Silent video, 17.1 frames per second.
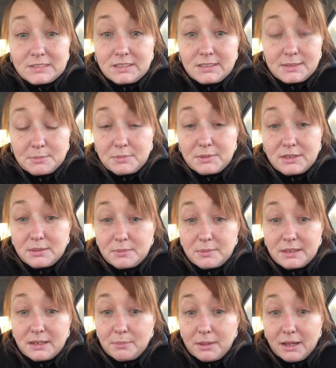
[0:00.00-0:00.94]
Seems to
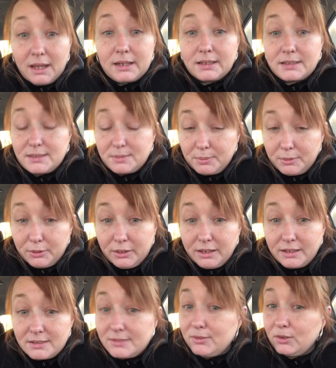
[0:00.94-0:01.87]
be a bad
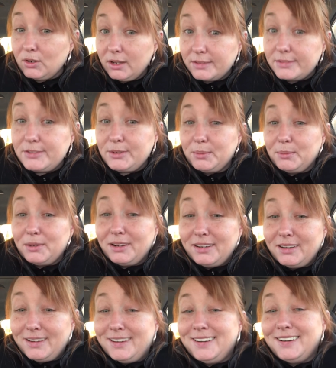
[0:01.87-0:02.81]
experience for
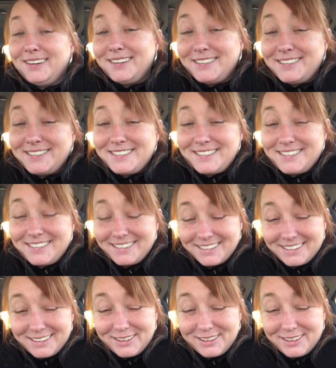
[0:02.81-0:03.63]
customers.